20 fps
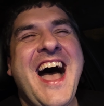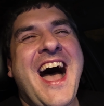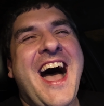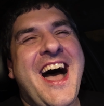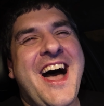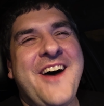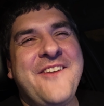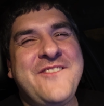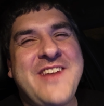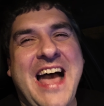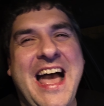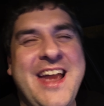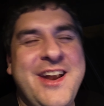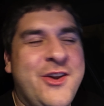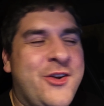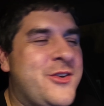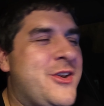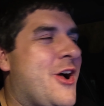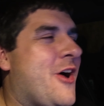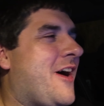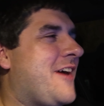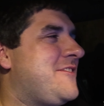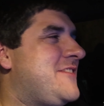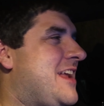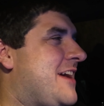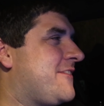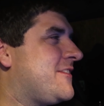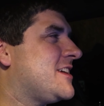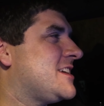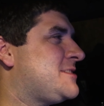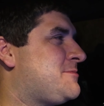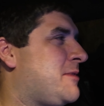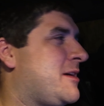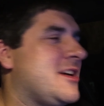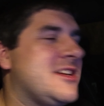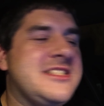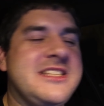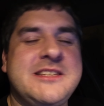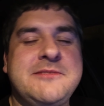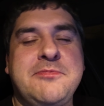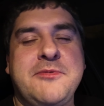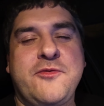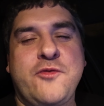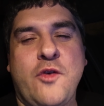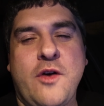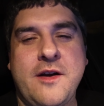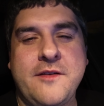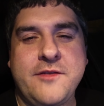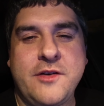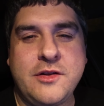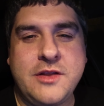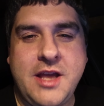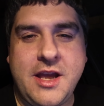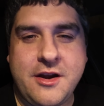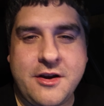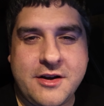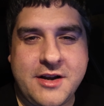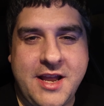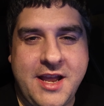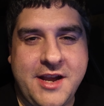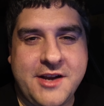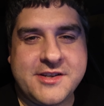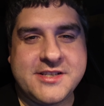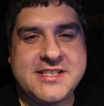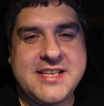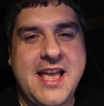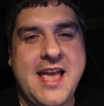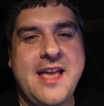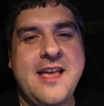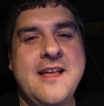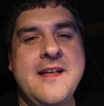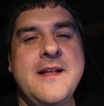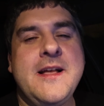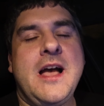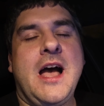But I don't know. I've never experienced this before. I've only heard hearsay.